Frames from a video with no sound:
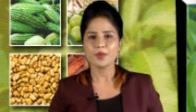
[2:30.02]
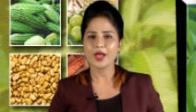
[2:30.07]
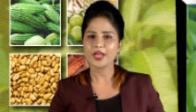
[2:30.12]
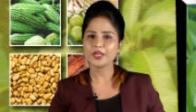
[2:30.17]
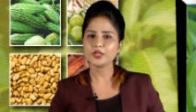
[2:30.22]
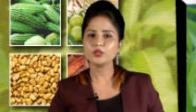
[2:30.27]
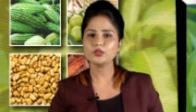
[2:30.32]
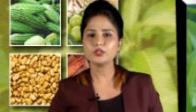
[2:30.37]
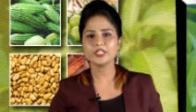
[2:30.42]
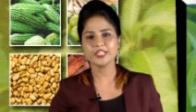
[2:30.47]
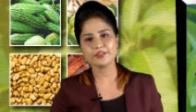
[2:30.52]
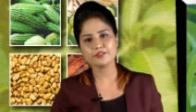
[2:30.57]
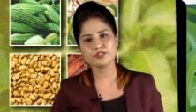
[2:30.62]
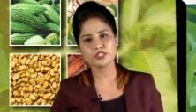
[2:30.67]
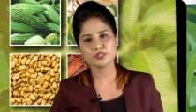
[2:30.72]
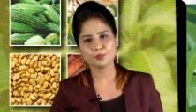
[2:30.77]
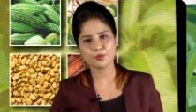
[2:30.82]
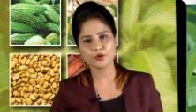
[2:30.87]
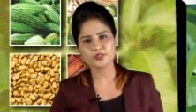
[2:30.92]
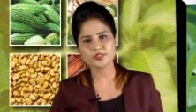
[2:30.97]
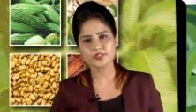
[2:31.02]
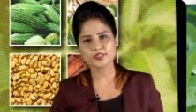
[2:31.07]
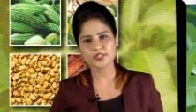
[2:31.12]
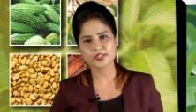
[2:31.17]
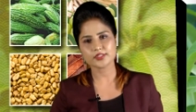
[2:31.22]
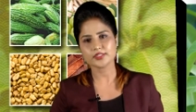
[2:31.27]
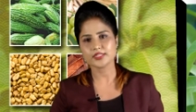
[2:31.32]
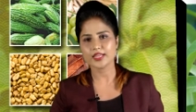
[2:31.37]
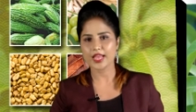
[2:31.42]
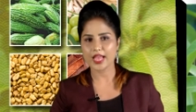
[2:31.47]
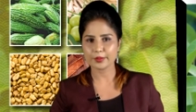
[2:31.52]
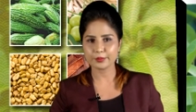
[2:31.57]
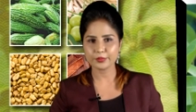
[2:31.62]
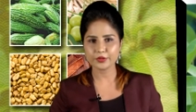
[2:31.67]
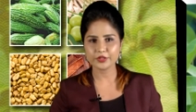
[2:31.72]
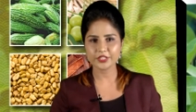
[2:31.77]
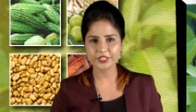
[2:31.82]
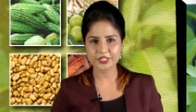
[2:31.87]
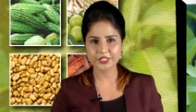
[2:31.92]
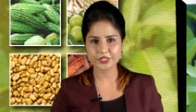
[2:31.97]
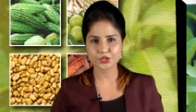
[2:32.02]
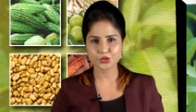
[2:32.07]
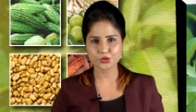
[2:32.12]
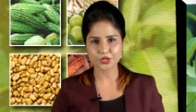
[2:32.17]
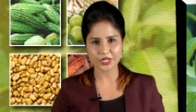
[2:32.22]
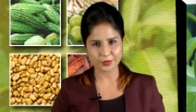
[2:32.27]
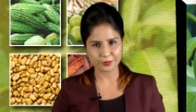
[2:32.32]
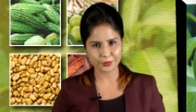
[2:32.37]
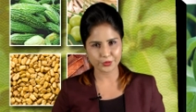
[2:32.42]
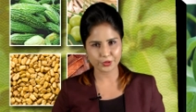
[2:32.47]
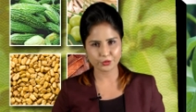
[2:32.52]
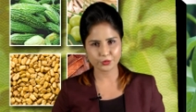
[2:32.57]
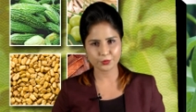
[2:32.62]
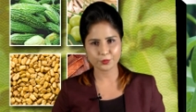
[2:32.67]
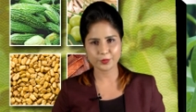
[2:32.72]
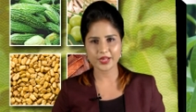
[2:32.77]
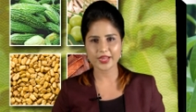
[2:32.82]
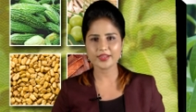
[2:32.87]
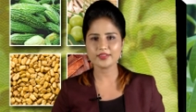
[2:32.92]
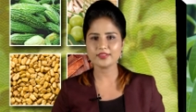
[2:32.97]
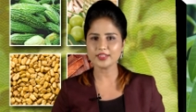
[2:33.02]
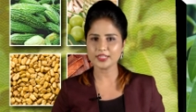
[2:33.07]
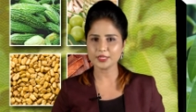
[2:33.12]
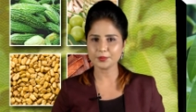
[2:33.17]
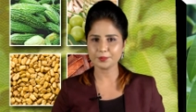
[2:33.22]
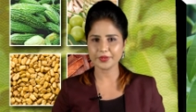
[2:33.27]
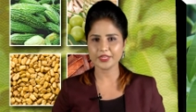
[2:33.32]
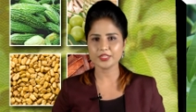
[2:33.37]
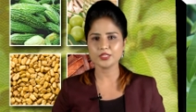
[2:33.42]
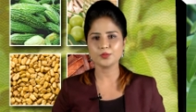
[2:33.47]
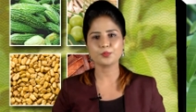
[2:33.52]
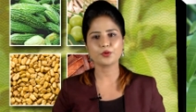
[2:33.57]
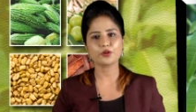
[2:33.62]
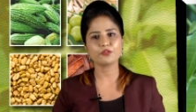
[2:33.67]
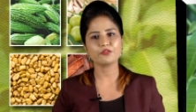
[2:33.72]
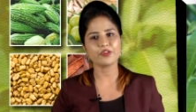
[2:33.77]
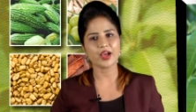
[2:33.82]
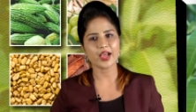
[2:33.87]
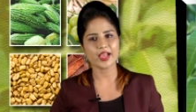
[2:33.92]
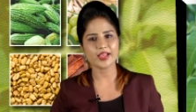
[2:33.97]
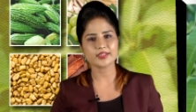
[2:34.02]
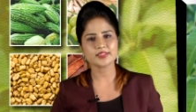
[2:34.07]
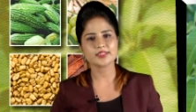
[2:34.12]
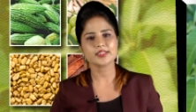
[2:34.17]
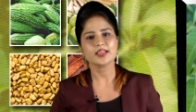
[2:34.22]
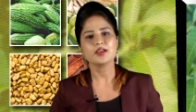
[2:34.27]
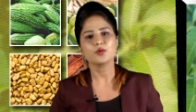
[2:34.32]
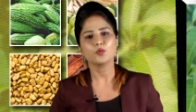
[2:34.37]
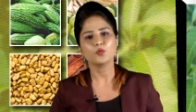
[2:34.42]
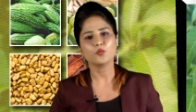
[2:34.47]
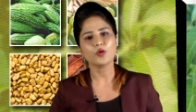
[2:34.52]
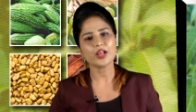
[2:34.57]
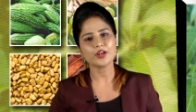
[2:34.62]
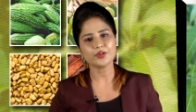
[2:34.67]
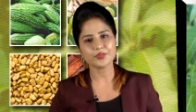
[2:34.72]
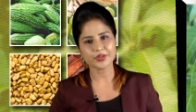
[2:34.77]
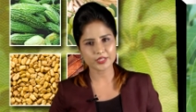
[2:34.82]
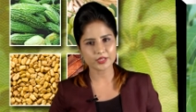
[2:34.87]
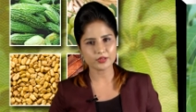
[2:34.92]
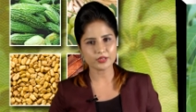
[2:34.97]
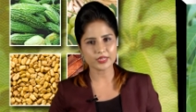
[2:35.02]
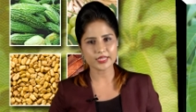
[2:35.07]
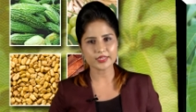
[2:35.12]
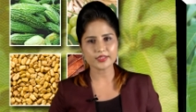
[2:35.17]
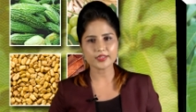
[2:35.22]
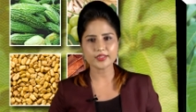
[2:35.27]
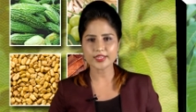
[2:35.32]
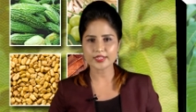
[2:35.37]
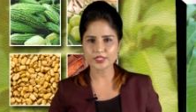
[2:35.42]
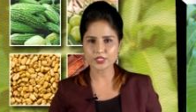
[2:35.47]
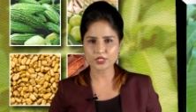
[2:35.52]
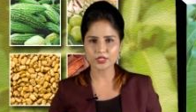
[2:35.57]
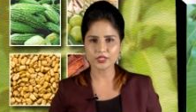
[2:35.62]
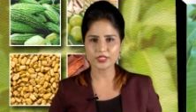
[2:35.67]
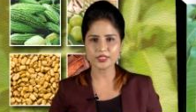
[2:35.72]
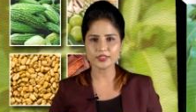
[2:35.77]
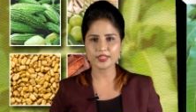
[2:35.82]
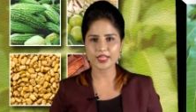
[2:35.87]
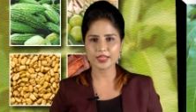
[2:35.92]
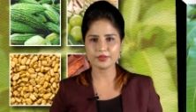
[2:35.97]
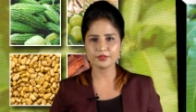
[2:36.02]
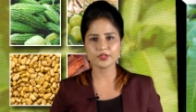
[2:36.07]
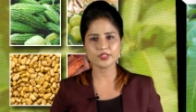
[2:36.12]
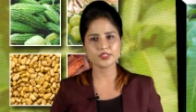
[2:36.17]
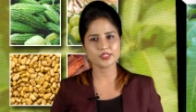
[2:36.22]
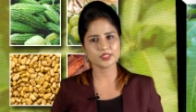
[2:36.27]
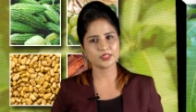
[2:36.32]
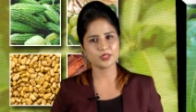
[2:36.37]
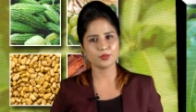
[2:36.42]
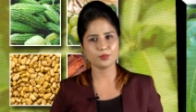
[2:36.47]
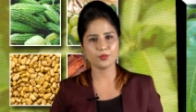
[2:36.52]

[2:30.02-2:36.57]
Mango leaves possesses the ability to improve blood lipid profiles while regulating insulin levels in the